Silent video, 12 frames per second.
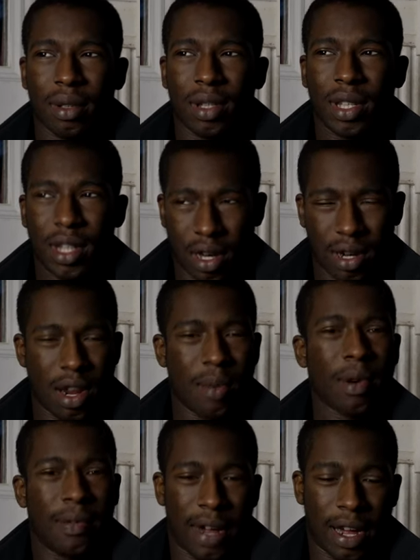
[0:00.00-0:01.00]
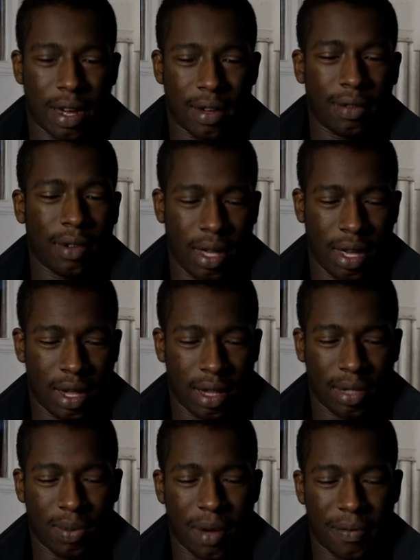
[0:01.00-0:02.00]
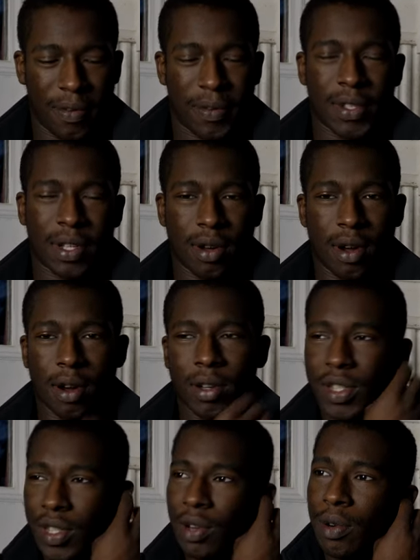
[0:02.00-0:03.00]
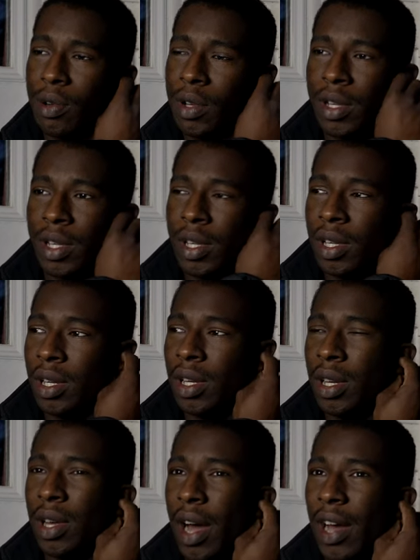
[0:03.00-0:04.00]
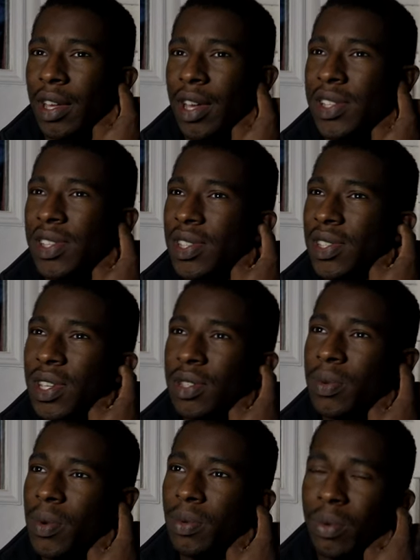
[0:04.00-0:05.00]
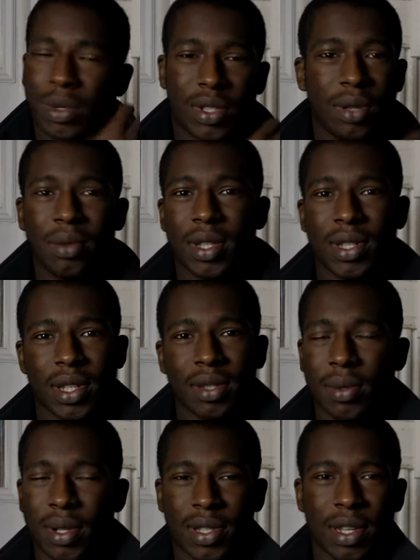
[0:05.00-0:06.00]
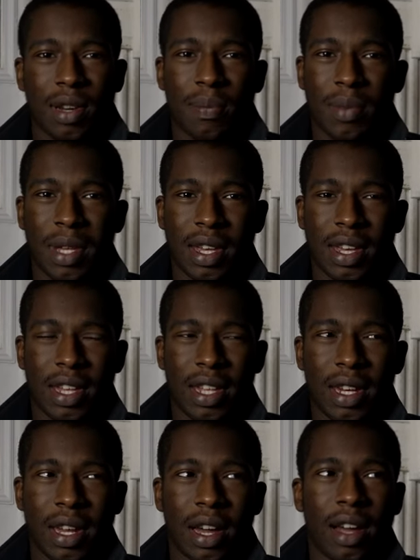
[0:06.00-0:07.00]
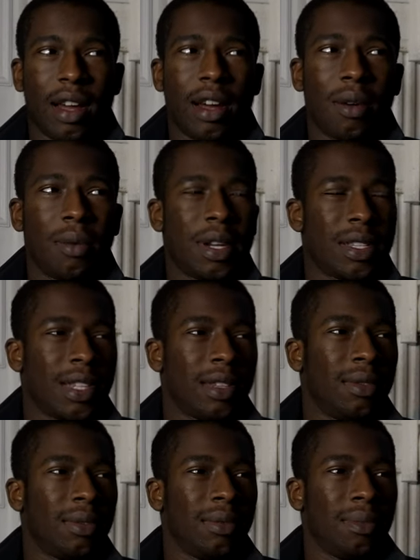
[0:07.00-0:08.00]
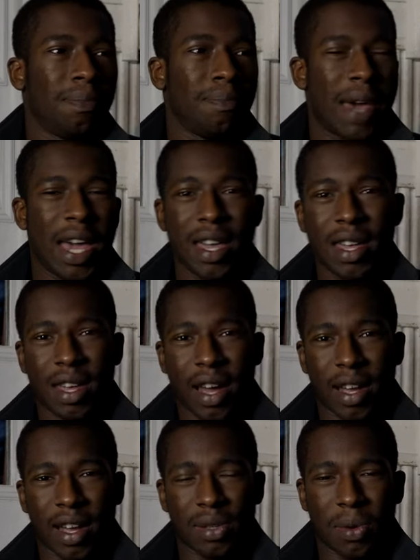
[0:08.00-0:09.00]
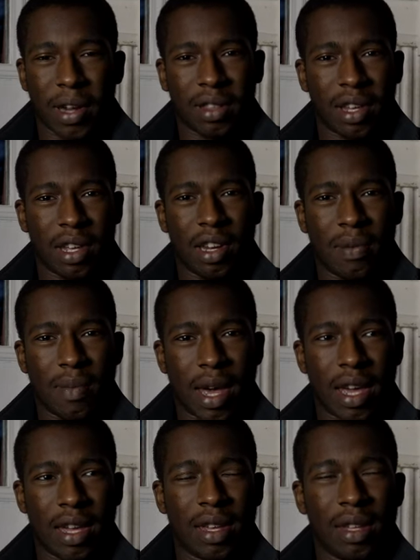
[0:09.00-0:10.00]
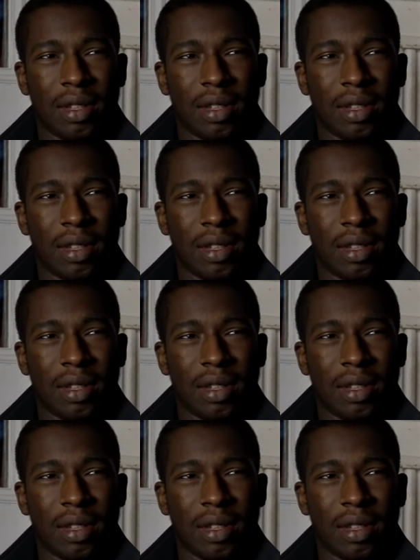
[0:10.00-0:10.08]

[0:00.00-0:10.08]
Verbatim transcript: Yeah, number five. This is my fifth cigar. So, I guess the sixth one, we'll see what the sixth one is going to be in, uh, what is it? May, I guess, right at the end of May.